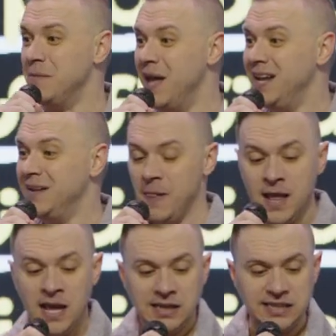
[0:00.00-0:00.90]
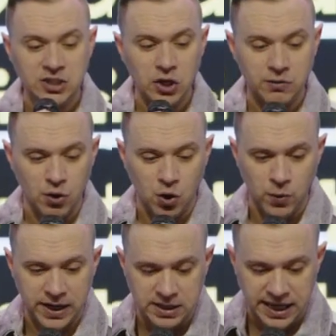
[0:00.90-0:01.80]
Amen. Let's look real
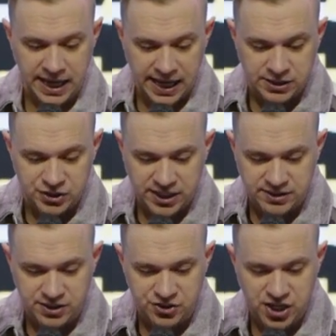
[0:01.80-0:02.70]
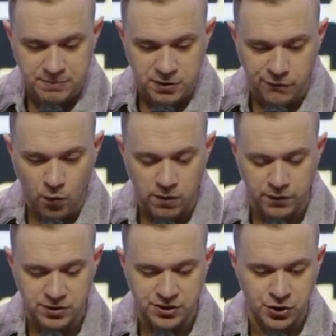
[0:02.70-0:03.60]
quickly in Genesis chapter four,
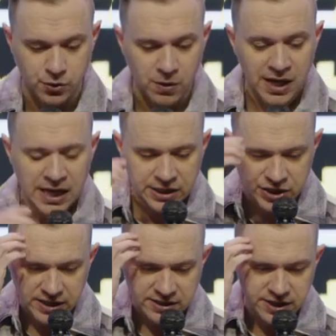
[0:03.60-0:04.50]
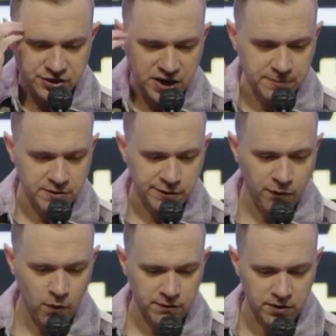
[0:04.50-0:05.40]
verse two. Genesis chapter
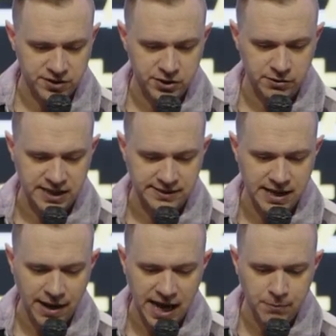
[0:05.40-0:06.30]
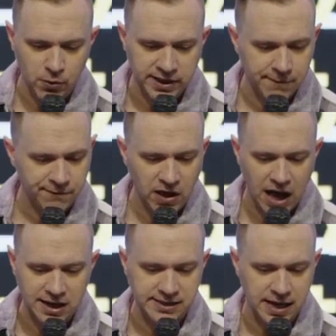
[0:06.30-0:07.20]
four, verse two says, "Now Abel kept
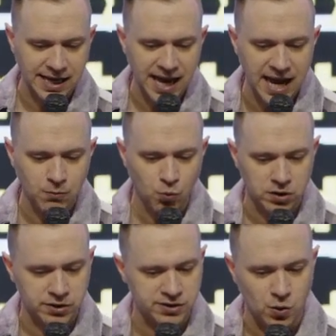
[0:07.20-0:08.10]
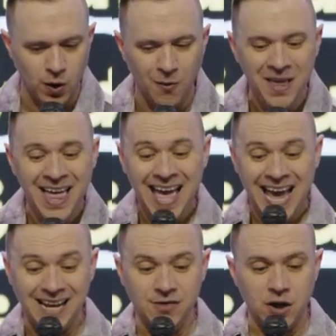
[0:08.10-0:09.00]
flocks, and Cain worked the soil.
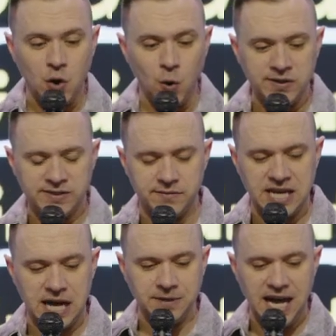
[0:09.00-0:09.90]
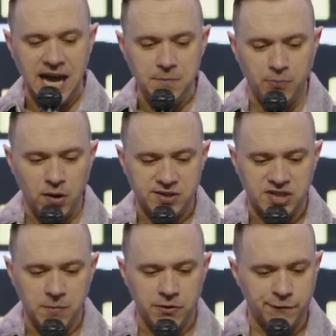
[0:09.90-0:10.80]
And in the course of time, Cain brought
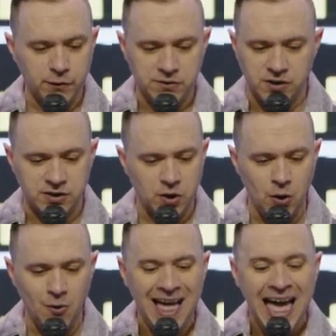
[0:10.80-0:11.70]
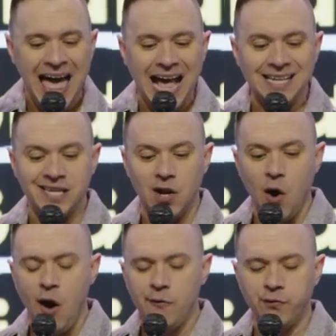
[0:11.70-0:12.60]
some of the fruits of the soil as an
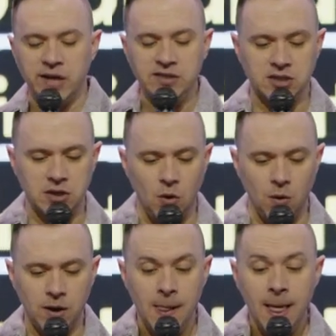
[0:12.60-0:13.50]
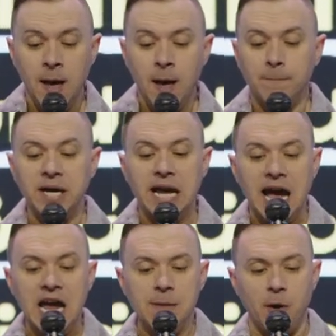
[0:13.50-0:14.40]
offering to the Lord." But
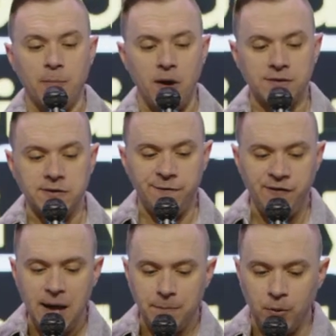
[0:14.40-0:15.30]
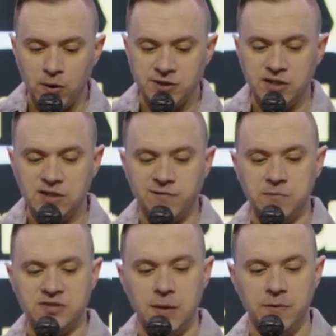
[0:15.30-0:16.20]
Abel brought the fat portions
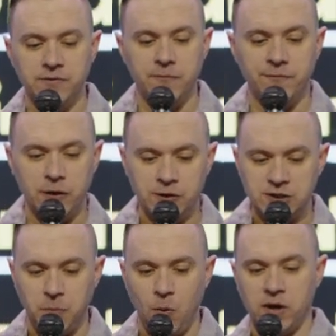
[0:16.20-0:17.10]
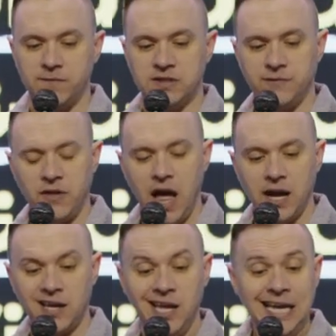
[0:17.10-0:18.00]
from some of the firstborn of his
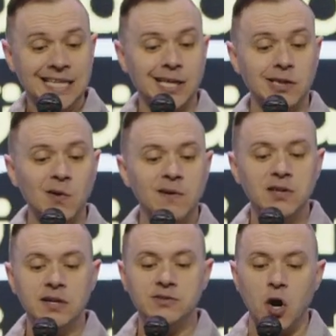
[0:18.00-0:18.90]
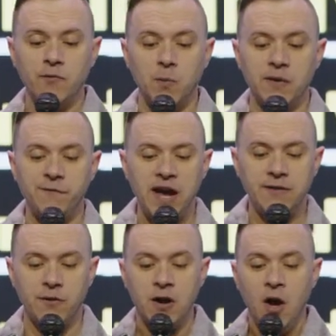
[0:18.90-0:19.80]
flock. The Lord looked over with
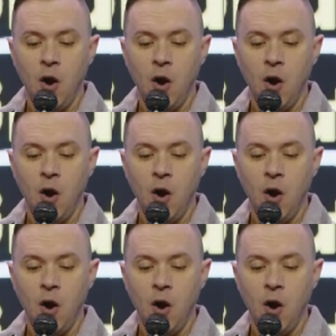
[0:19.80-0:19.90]
favor